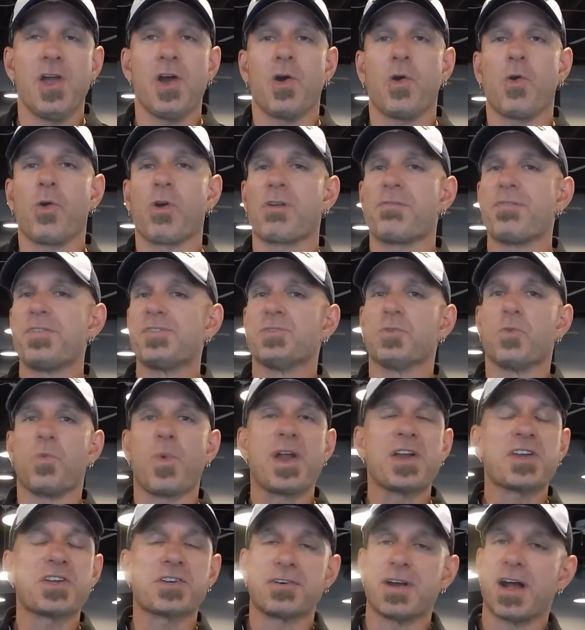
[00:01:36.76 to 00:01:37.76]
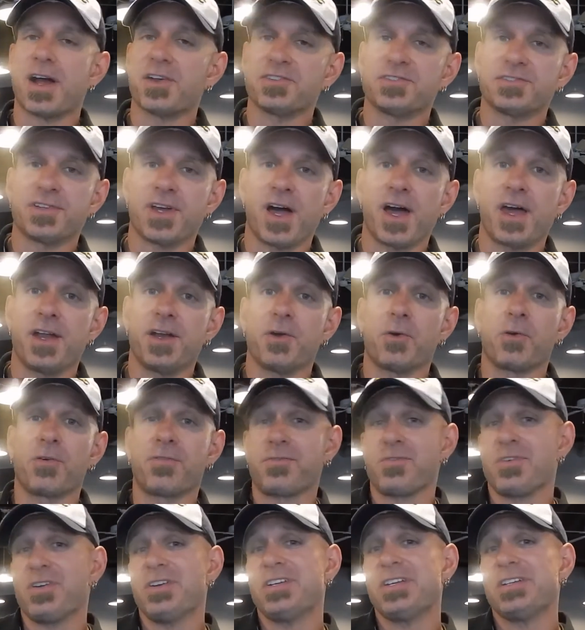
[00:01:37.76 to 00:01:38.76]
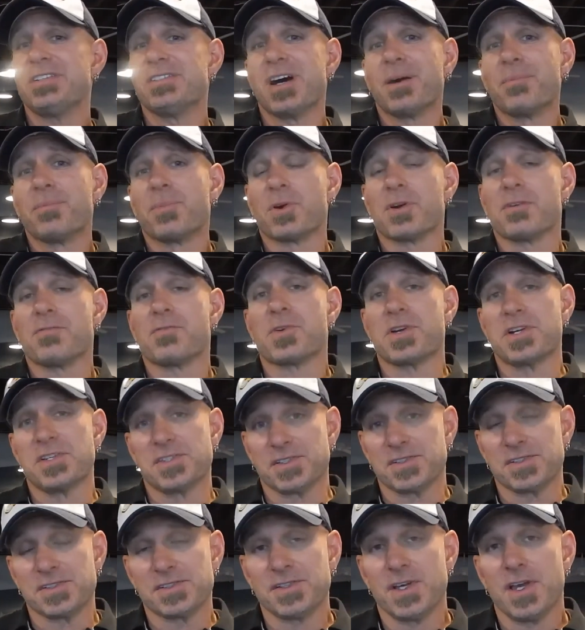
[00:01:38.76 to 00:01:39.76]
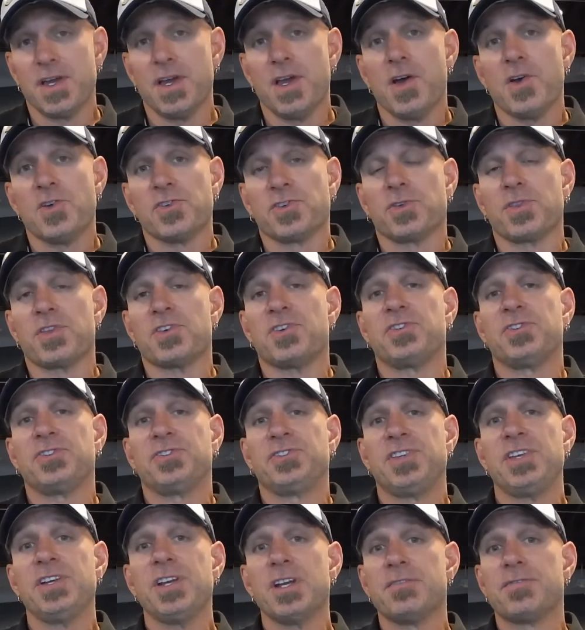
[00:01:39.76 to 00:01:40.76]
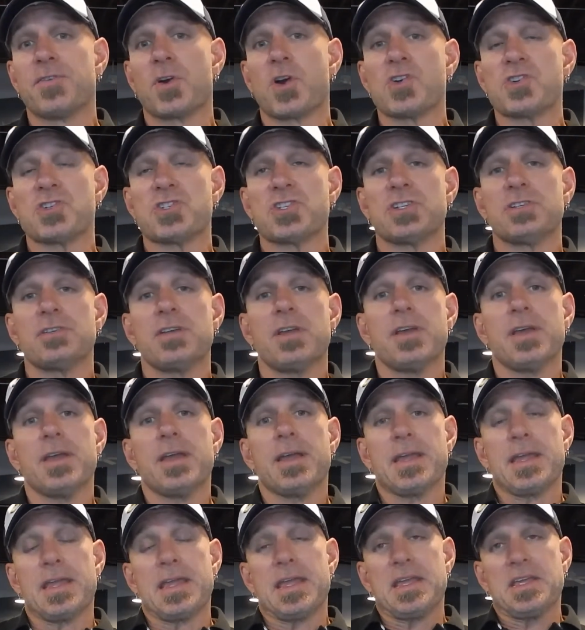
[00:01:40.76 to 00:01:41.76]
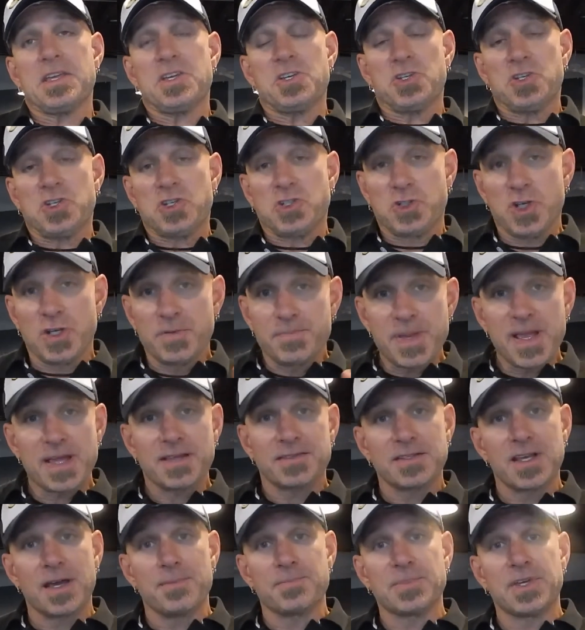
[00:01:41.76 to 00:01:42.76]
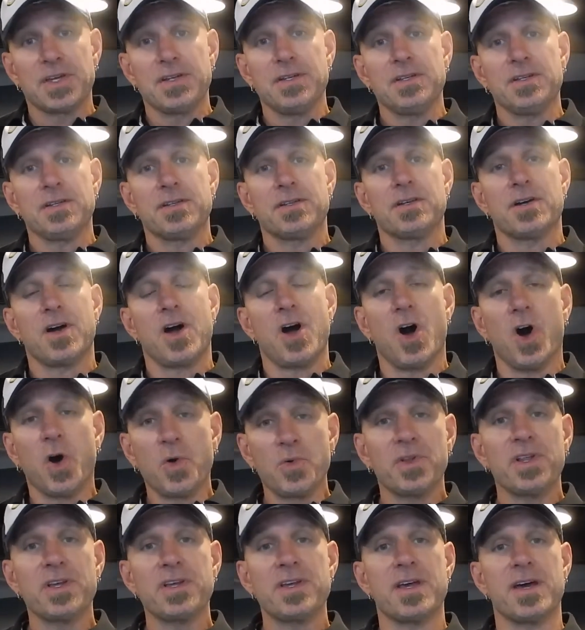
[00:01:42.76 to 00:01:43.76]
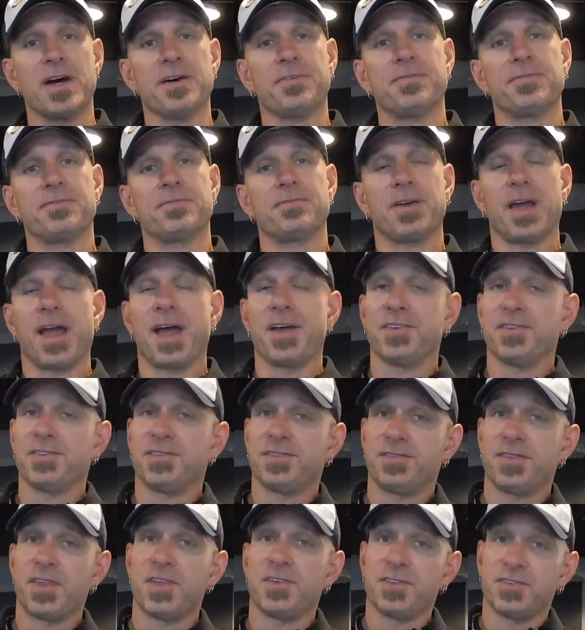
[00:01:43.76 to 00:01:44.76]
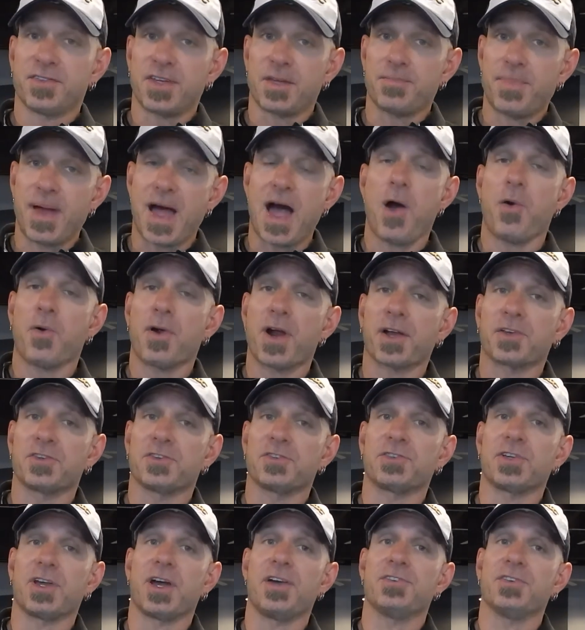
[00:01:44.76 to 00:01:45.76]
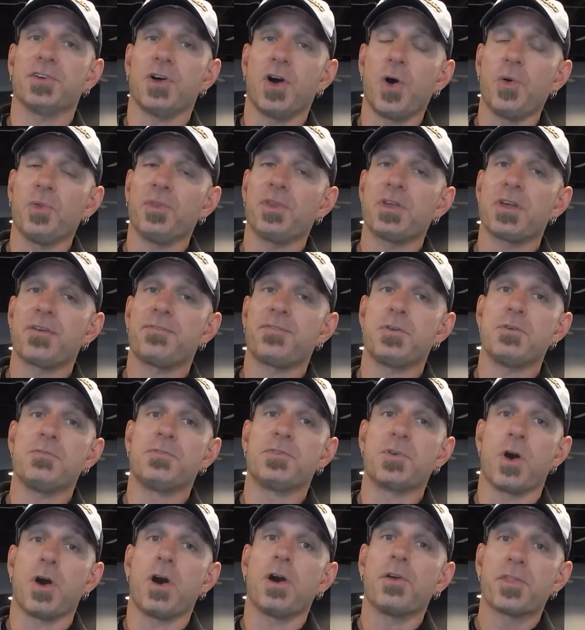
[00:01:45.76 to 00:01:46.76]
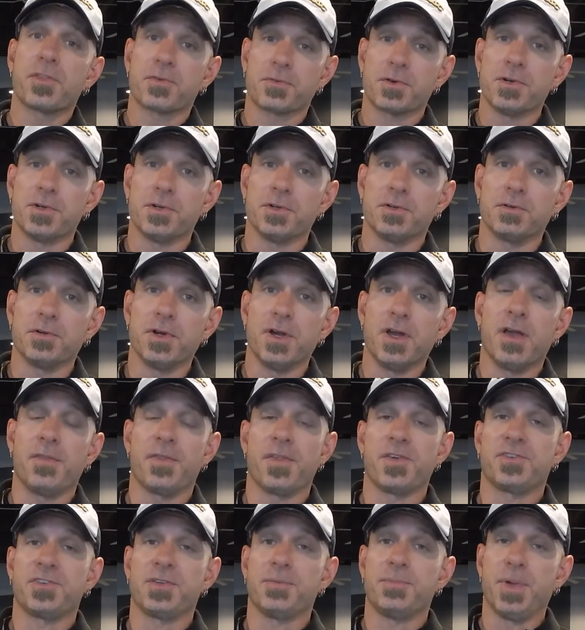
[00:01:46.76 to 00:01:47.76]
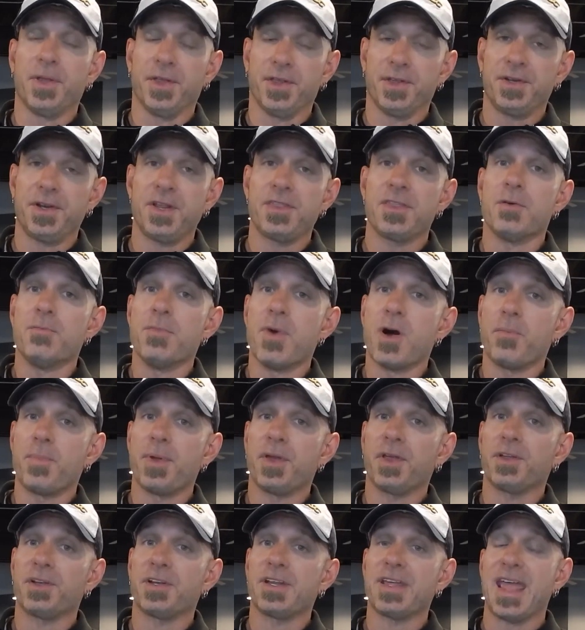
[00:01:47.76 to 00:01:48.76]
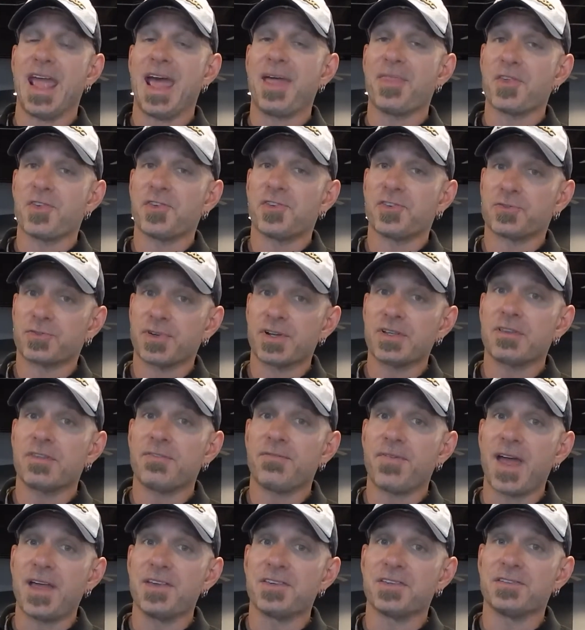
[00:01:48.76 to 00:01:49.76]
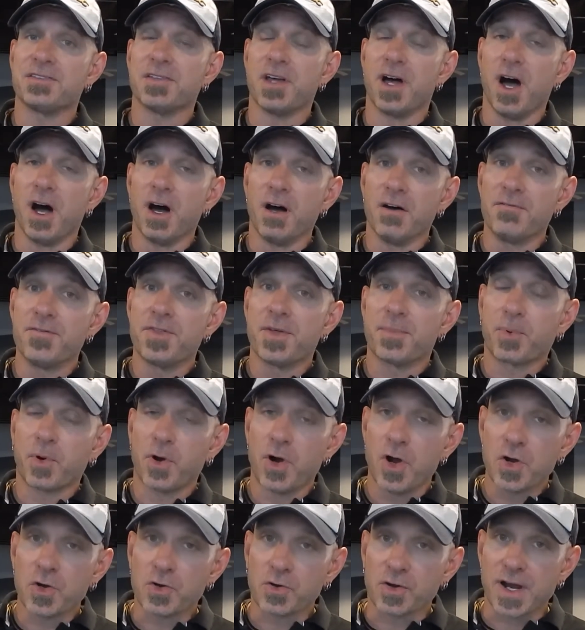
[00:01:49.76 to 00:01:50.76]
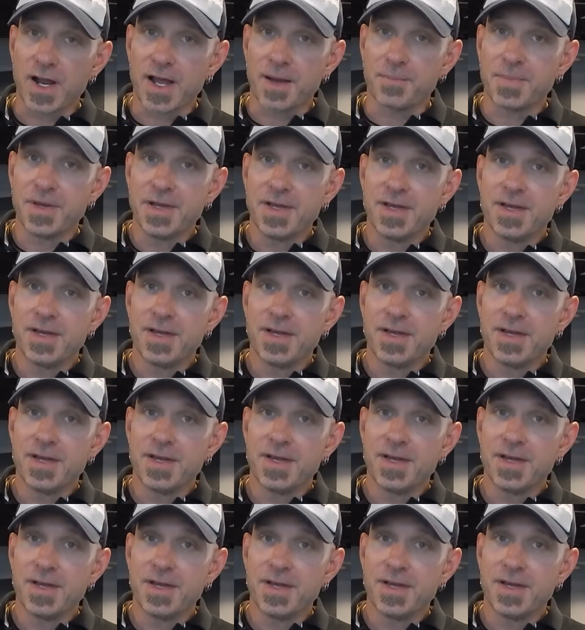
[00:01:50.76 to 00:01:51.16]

or if it's a winter outside, or for any number of reasons. So the seated version should be attempted only if, as this is a power exercise, only if you've gone through the stability, the mobility, and the strength phases of the program,